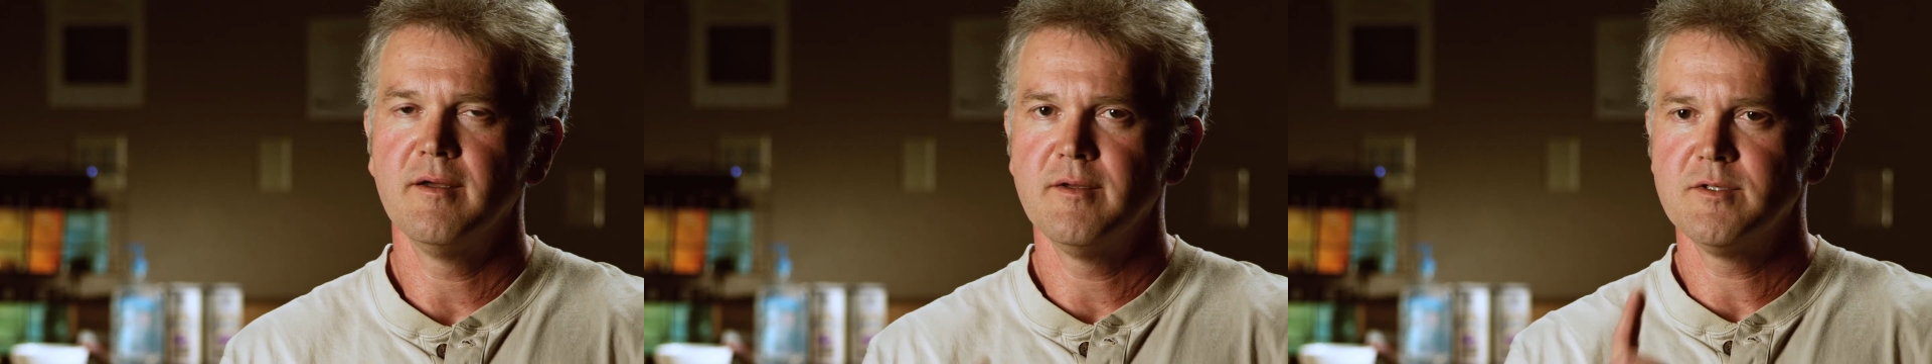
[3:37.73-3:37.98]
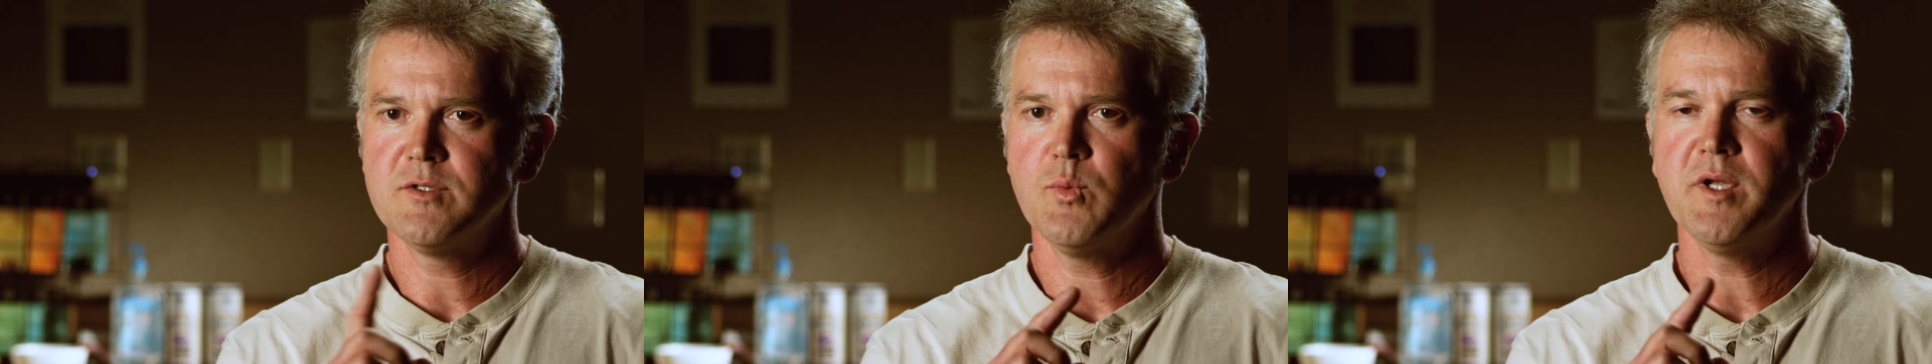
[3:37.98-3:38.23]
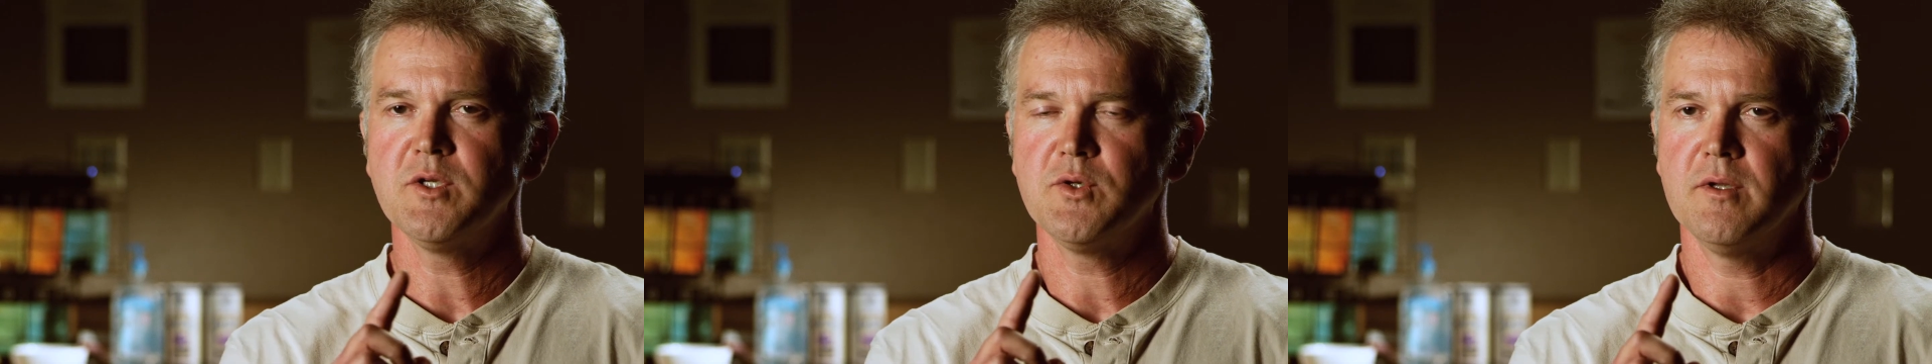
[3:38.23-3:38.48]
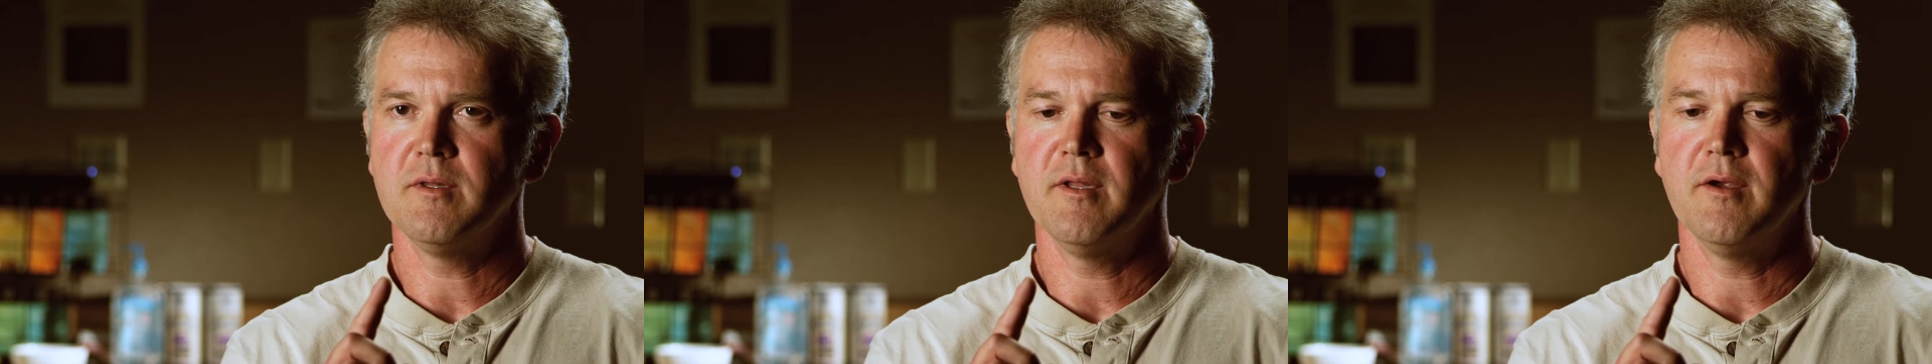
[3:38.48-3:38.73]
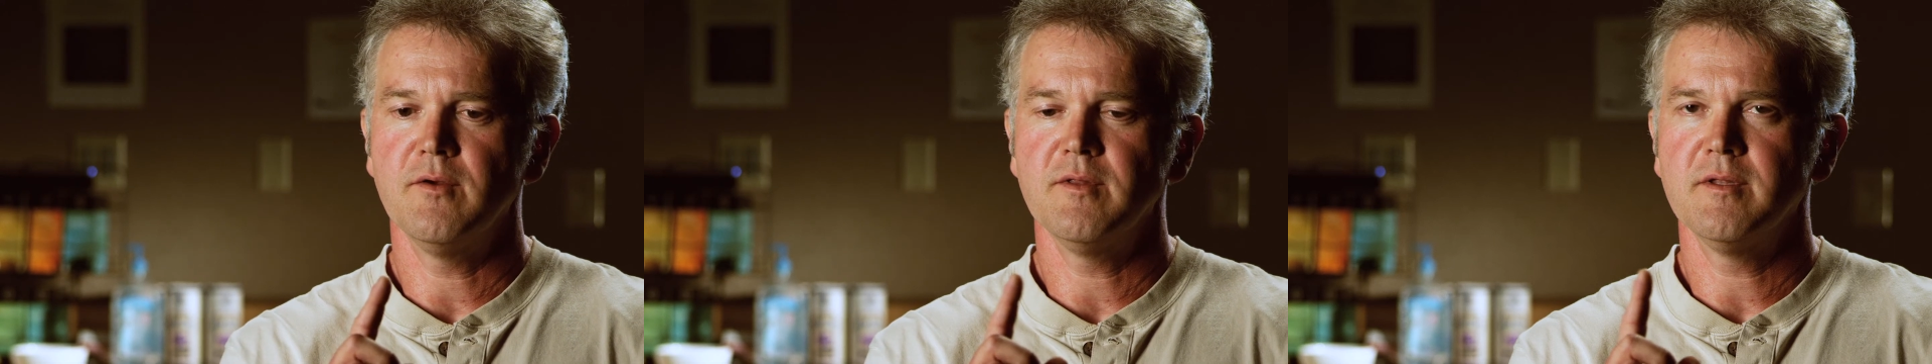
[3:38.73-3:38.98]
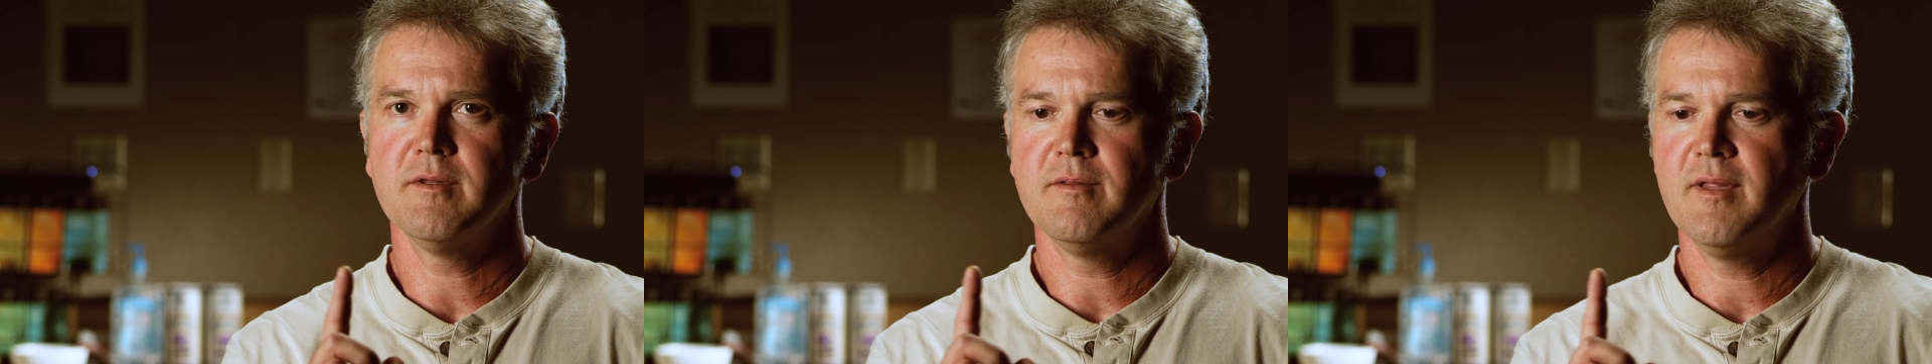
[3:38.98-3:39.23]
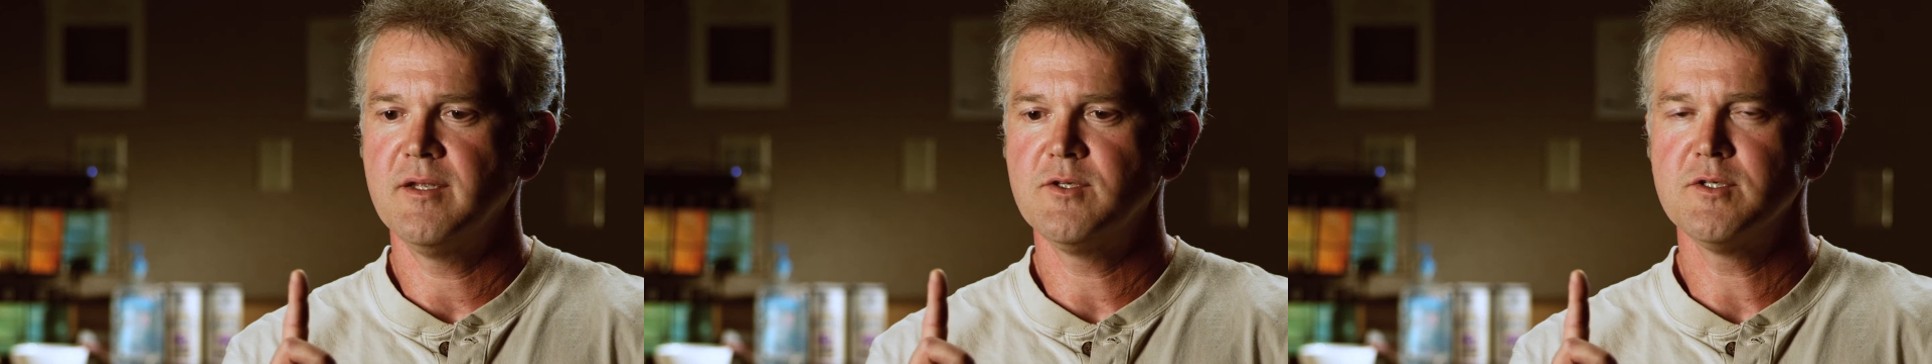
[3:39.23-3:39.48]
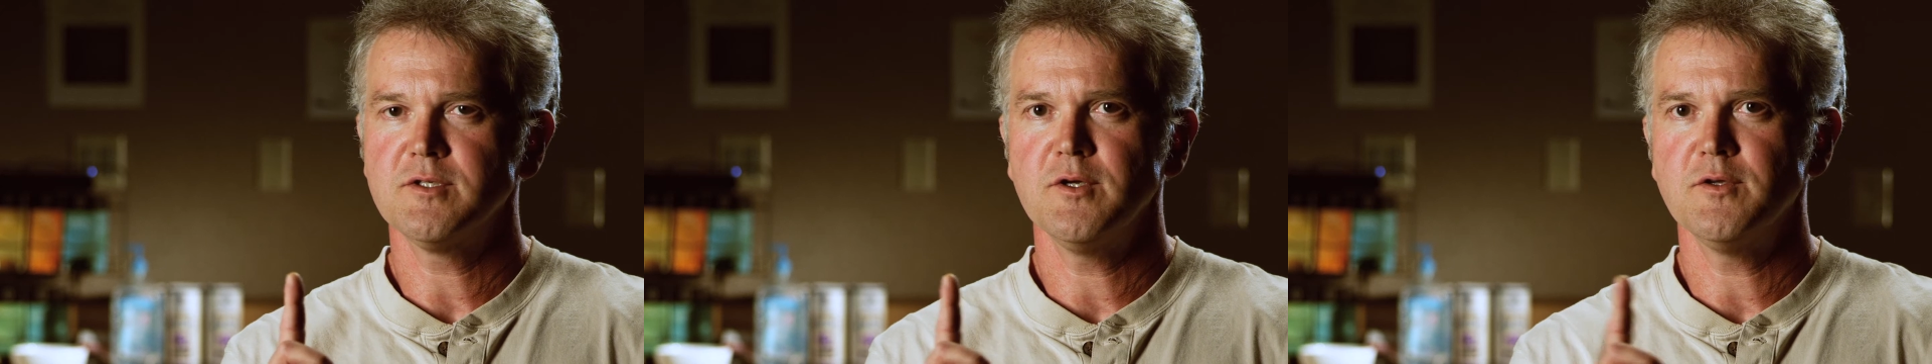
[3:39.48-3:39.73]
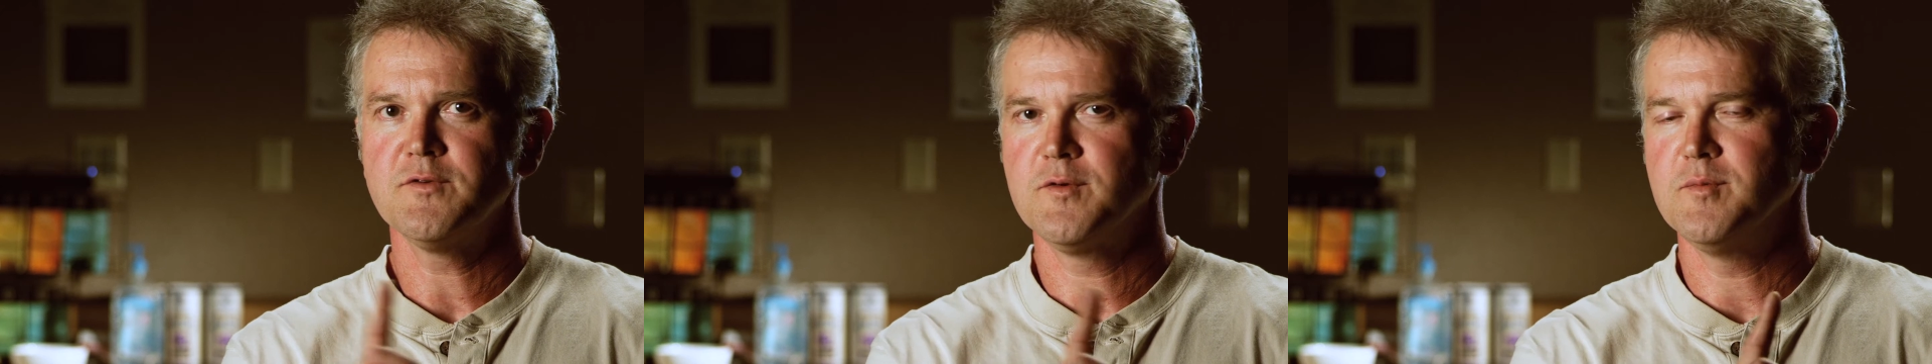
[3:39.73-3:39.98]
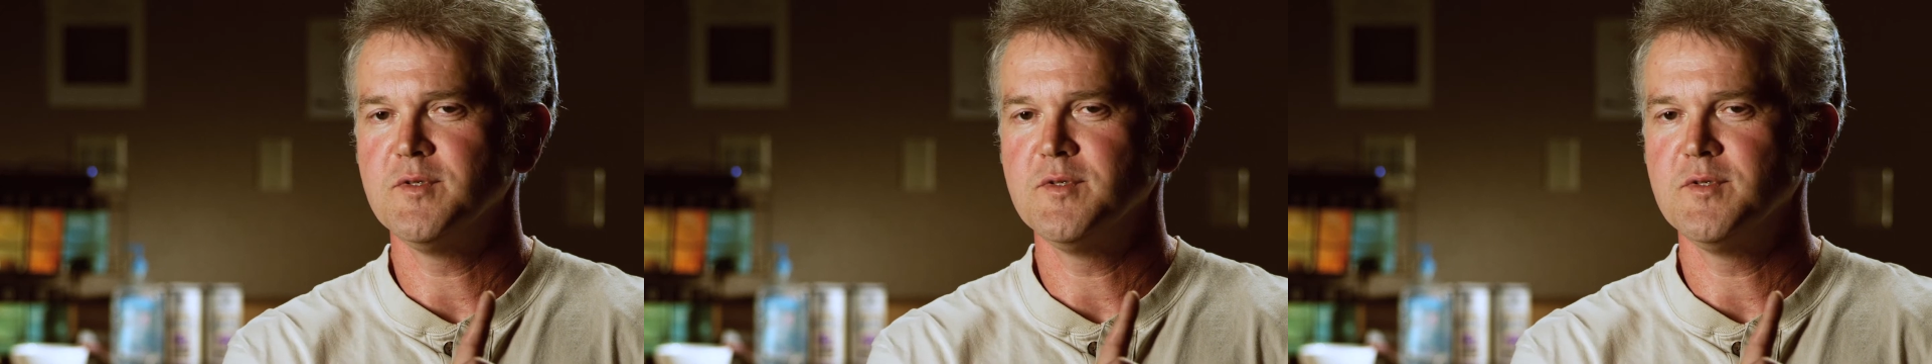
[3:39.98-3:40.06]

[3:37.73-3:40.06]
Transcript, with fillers: switch on there that, that just goes from